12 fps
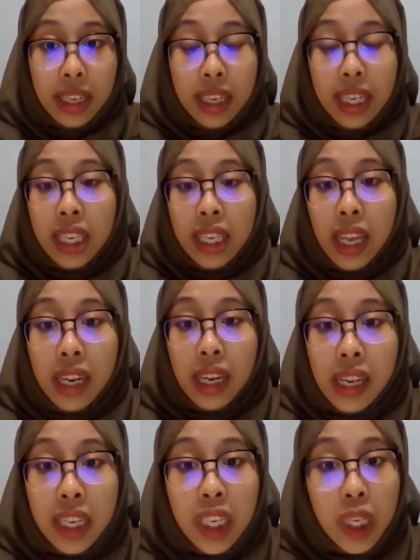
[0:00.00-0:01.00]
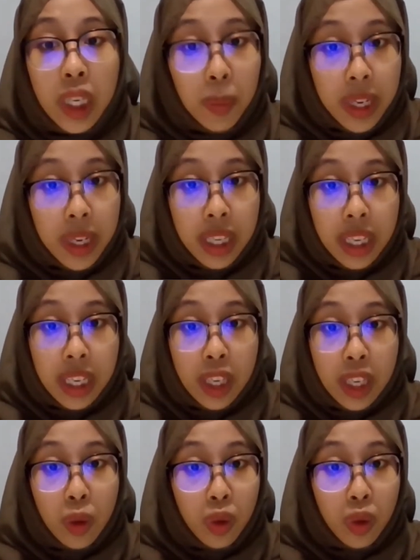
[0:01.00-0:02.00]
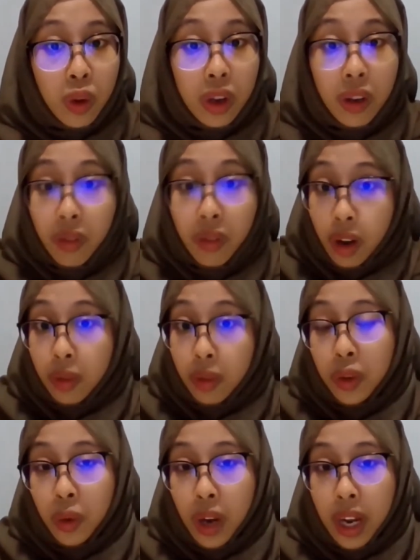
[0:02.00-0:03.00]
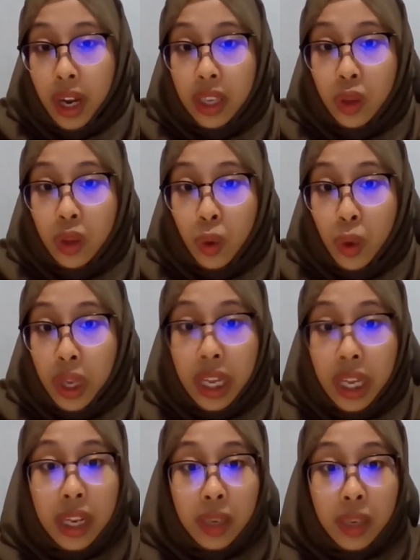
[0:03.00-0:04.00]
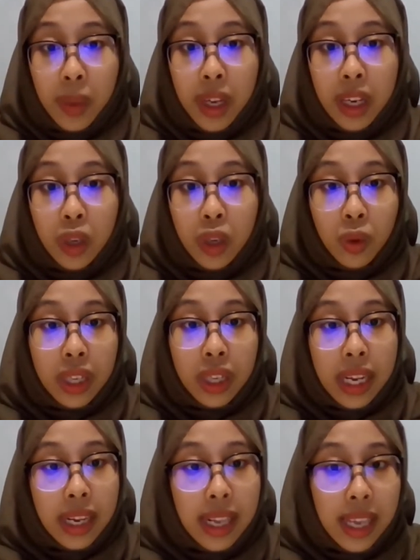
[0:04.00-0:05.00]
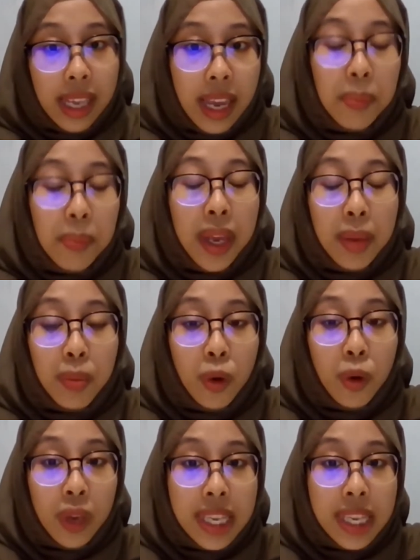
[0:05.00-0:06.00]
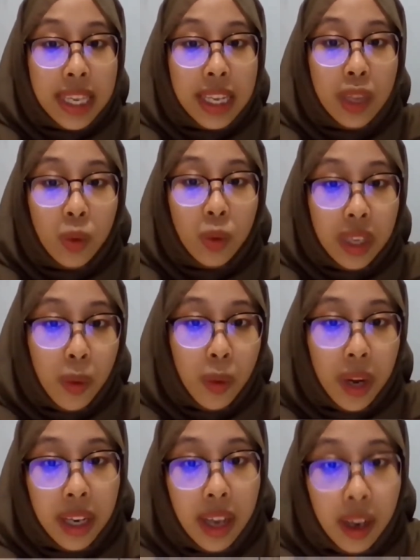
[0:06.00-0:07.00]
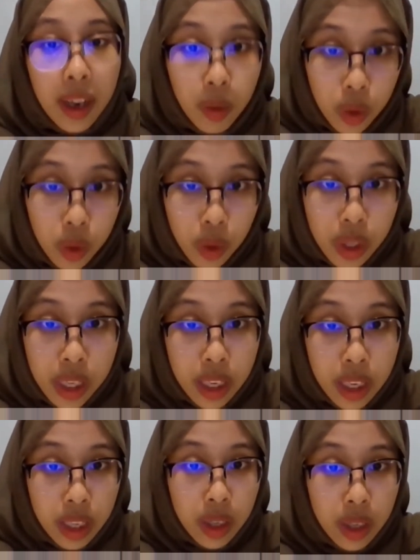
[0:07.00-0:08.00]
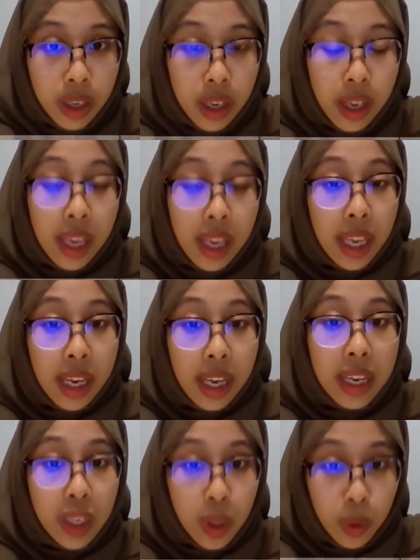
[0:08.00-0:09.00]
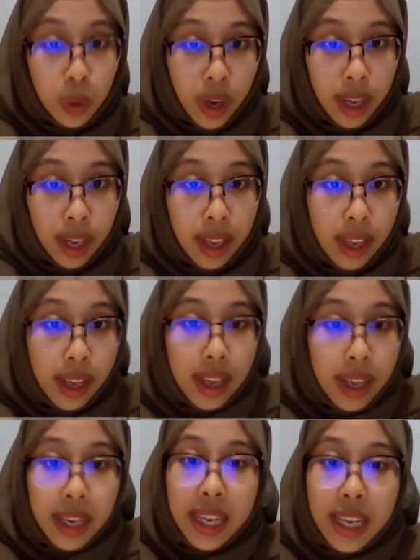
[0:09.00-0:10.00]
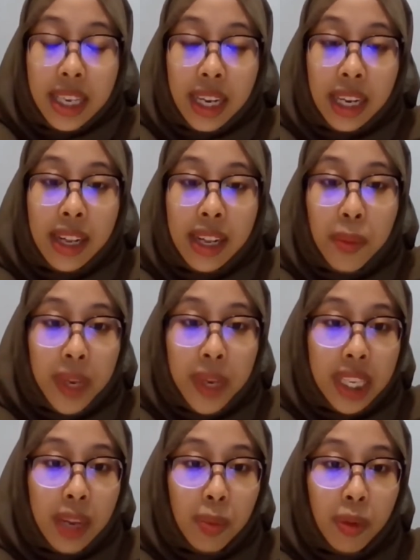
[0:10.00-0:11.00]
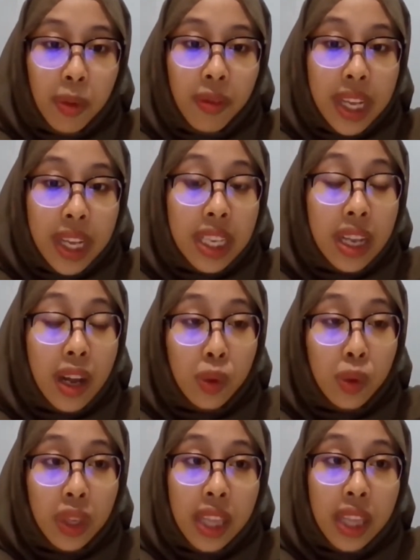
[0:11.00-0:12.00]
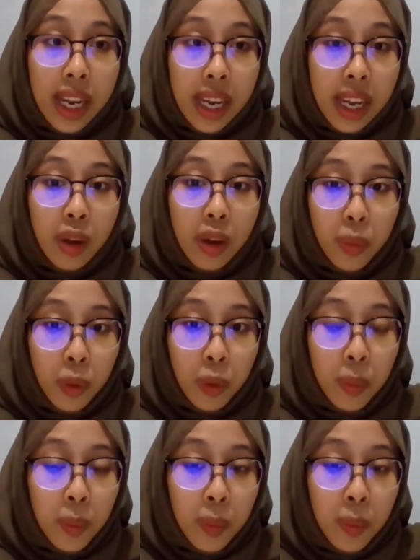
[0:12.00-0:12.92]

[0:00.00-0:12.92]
This acrylic sheet plastic is used on the front of shoe rack, so it can display the shoes clearly and make more easier to see what kind of shoes in the shoe rack. This acrylic plastic provides outstanding output.